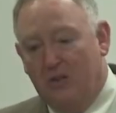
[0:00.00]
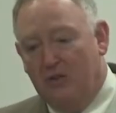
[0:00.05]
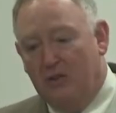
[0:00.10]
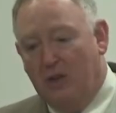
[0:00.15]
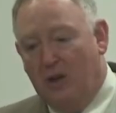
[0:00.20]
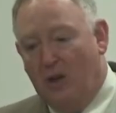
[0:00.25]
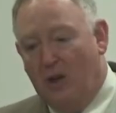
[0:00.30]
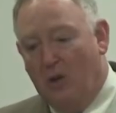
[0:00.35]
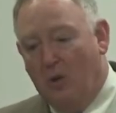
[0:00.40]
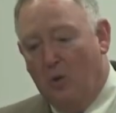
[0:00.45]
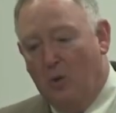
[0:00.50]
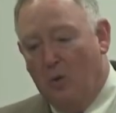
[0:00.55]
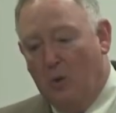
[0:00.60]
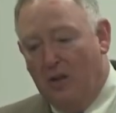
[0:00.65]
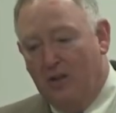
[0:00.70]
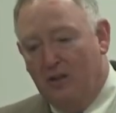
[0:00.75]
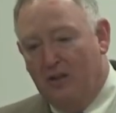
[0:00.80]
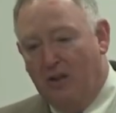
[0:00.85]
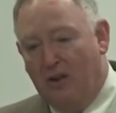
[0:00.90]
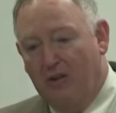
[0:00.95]
ago,
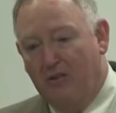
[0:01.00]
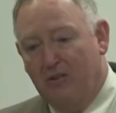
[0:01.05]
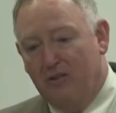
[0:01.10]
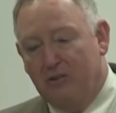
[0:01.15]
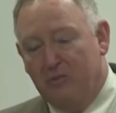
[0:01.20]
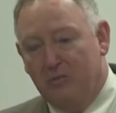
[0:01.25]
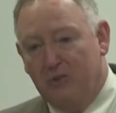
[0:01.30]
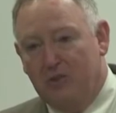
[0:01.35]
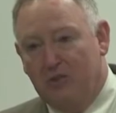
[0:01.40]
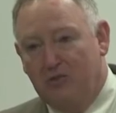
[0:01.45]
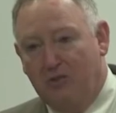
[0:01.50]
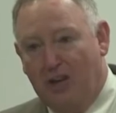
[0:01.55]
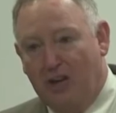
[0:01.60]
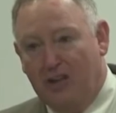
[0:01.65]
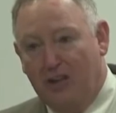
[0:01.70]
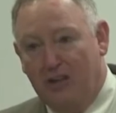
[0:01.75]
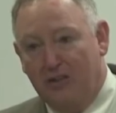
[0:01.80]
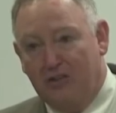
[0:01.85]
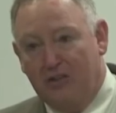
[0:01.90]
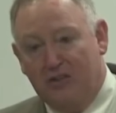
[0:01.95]
when terrorism struck
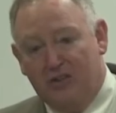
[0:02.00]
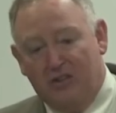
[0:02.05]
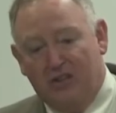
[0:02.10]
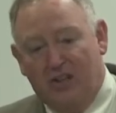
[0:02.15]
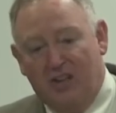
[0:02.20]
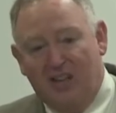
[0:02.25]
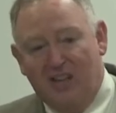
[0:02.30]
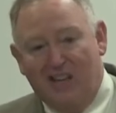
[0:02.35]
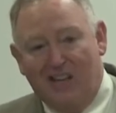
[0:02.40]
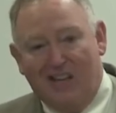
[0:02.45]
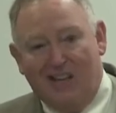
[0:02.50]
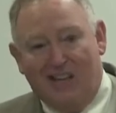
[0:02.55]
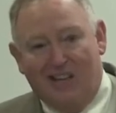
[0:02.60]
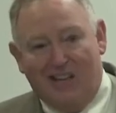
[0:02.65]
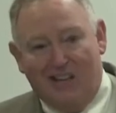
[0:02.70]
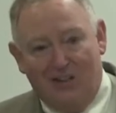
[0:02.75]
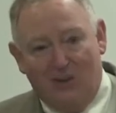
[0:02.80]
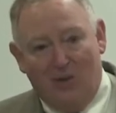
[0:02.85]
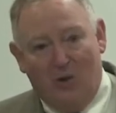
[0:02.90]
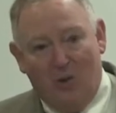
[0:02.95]
us
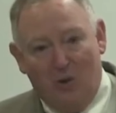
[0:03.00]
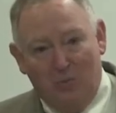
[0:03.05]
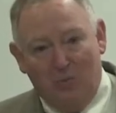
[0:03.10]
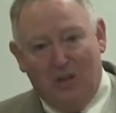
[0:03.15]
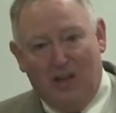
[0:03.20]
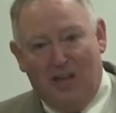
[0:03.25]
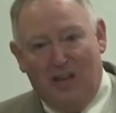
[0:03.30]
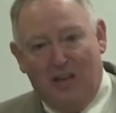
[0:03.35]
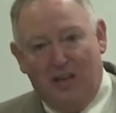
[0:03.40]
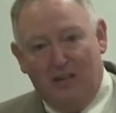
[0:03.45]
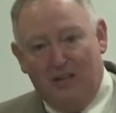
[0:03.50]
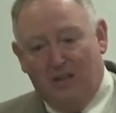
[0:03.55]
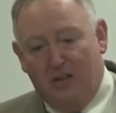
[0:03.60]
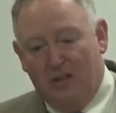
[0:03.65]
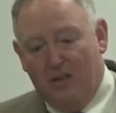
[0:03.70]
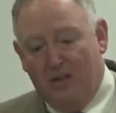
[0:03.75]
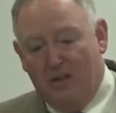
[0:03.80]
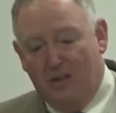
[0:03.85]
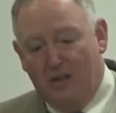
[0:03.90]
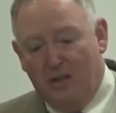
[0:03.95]
in the homeland,
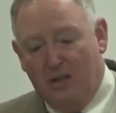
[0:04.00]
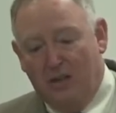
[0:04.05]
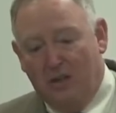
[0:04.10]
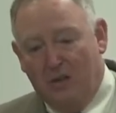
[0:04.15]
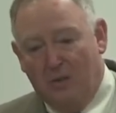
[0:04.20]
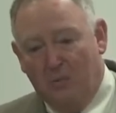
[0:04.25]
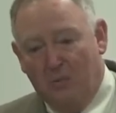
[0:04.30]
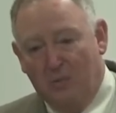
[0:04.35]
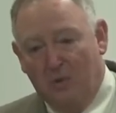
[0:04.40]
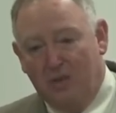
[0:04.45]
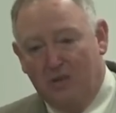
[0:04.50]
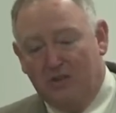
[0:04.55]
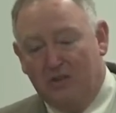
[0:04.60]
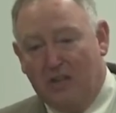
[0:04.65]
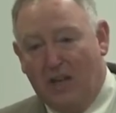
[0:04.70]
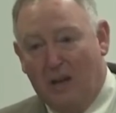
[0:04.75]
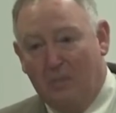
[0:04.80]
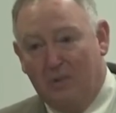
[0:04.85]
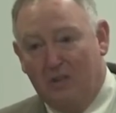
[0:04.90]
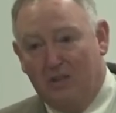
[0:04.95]
uh, we
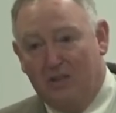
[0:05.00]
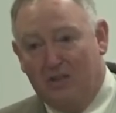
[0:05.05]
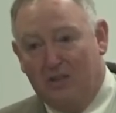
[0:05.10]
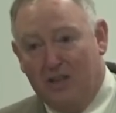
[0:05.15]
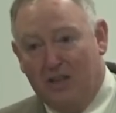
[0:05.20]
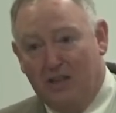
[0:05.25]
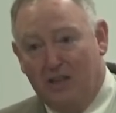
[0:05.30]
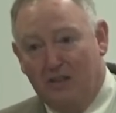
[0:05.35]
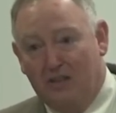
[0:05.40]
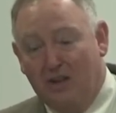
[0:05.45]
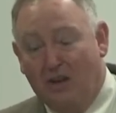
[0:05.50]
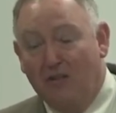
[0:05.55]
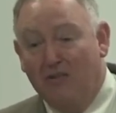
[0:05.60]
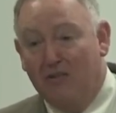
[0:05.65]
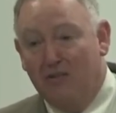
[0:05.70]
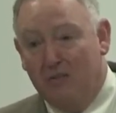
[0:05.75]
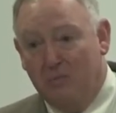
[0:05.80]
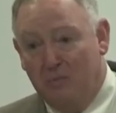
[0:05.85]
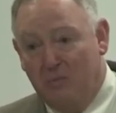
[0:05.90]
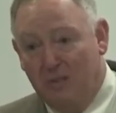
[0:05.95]
established the
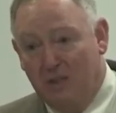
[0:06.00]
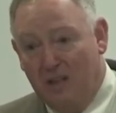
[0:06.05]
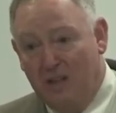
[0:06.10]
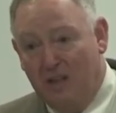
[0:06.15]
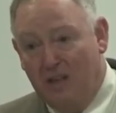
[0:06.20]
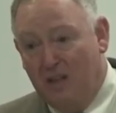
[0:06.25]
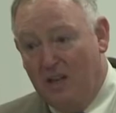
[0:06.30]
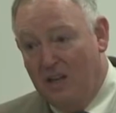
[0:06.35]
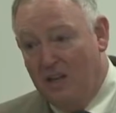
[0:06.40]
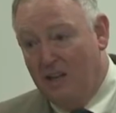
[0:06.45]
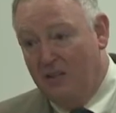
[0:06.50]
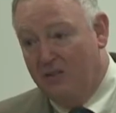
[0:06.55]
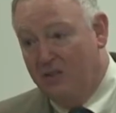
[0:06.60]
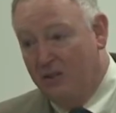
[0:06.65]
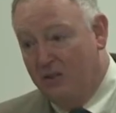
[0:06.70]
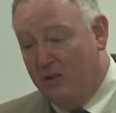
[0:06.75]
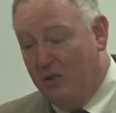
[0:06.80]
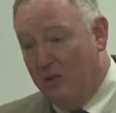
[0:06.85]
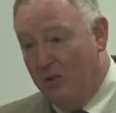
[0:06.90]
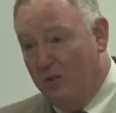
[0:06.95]
Terrorism
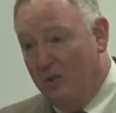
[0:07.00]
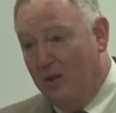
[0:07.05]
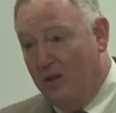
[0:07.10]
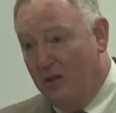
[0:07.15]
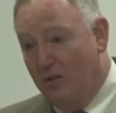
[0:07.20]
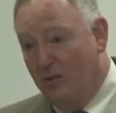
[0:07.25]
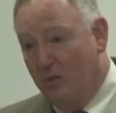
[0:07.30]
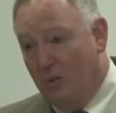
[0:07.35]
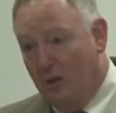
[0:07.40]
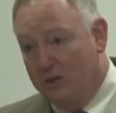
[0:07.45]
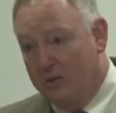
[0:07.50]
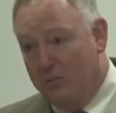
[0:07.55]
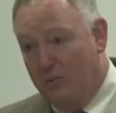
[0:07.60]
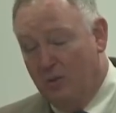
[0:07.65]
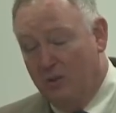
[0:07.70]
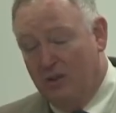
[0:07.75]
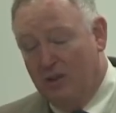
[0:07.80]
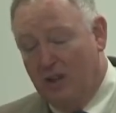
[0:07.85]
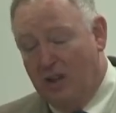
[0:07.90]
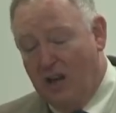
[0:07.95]
Institute here at West
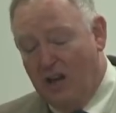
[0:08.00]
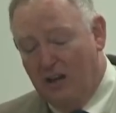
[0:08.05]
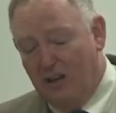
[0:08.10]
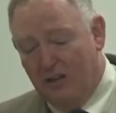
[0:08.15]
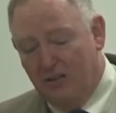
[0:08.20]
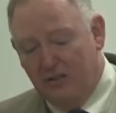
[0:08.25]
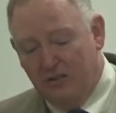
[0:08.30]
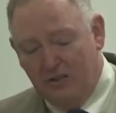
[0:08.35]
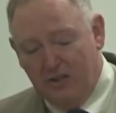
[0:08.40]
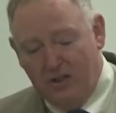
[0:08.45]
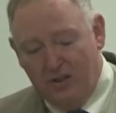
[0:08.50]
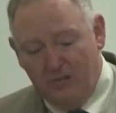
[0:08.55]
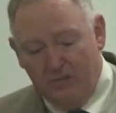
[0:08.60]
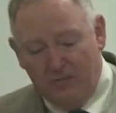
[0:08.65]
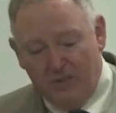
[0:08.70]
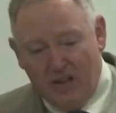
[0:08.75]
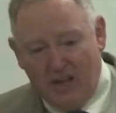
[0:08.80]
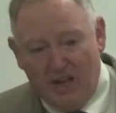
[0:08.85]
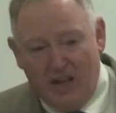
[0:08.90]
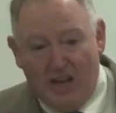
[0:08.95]
Point to guide us.
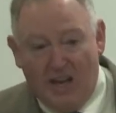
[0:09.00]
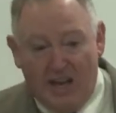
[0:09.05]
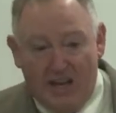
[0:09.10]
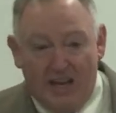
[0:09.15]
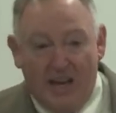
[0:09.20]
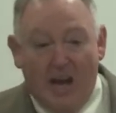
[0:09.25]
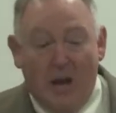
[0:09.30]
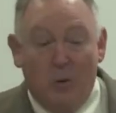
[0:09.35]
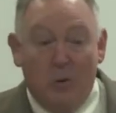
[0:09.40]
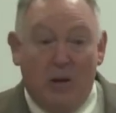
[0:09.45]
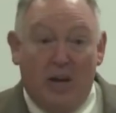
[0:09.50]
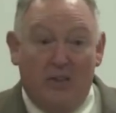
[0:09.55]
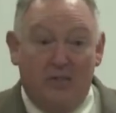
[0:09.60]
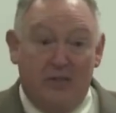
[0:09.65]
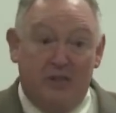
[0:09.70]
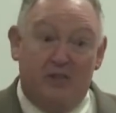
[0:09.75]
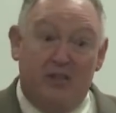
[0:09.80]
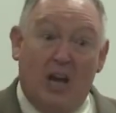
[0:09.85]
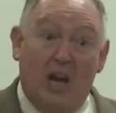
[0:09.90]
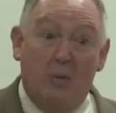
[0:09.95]
And now we have the
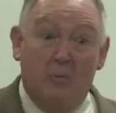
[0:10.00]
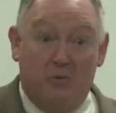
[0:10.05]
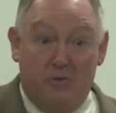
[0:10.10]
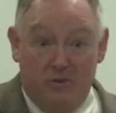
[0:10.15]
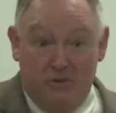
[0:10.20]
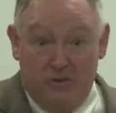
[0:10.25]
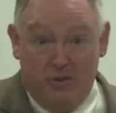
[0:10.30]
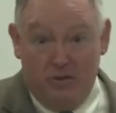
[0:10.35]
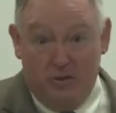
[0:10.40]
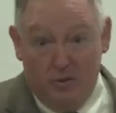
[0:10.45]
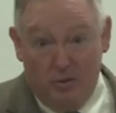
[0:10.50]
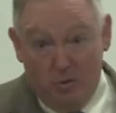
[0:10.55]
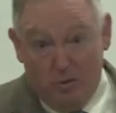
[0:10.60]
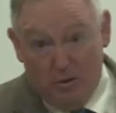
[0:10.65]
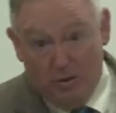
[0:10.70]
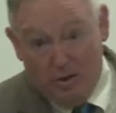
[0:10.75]
Cyber Institute